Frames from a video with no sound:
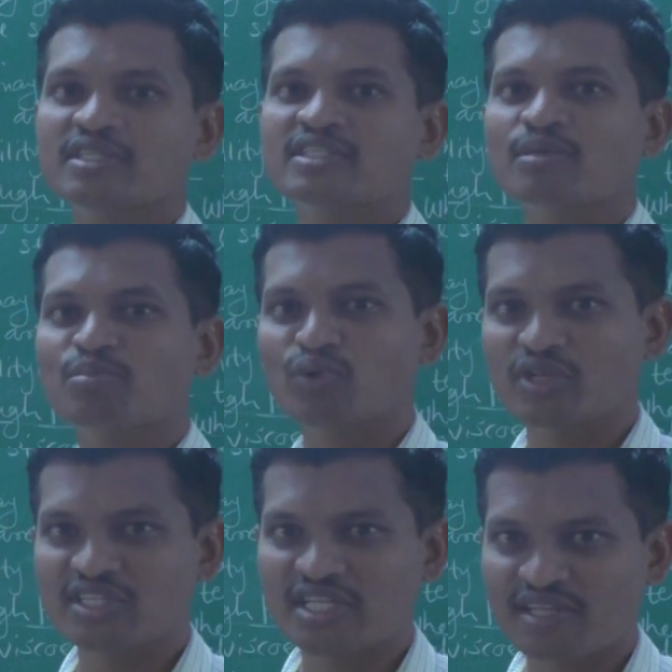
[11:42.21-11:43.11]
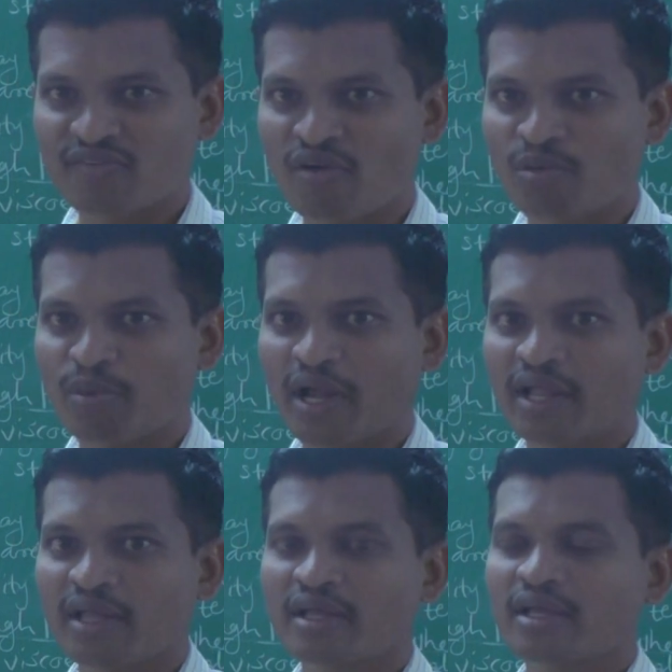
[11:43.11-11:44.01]
Some protein gels are formed
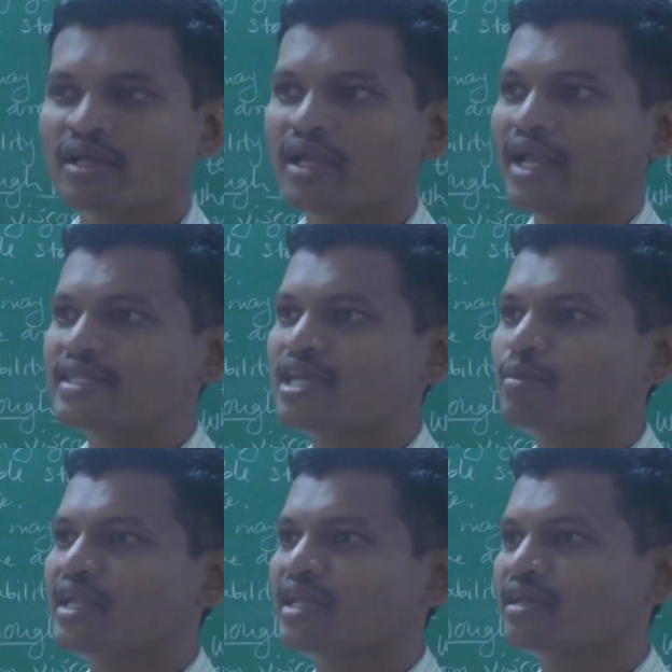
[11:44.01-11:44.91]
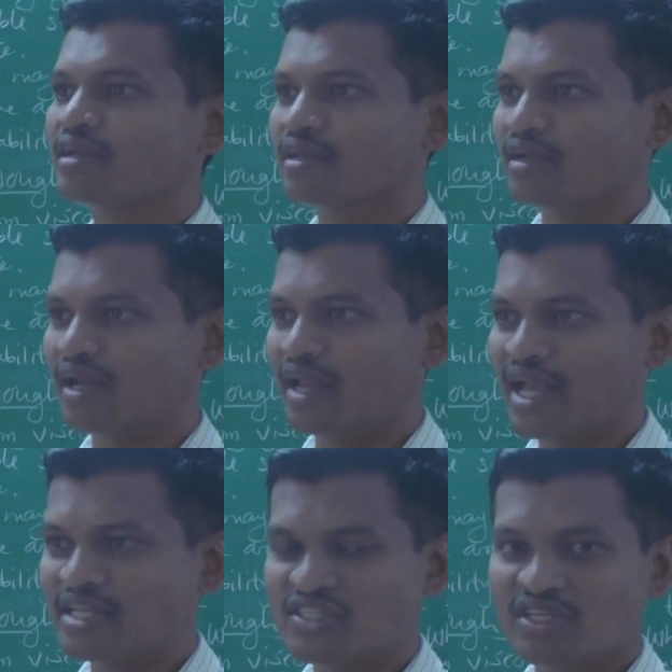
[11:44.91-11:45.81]
by enzymatic
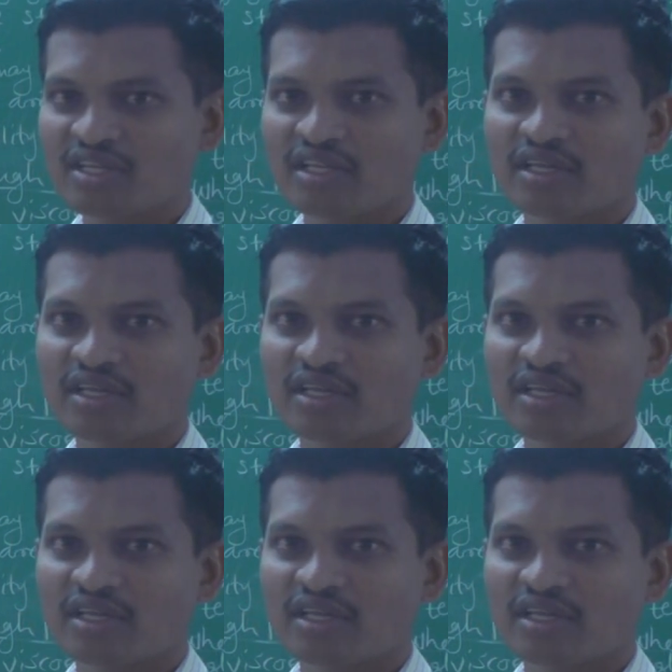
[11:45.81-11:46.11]
reaction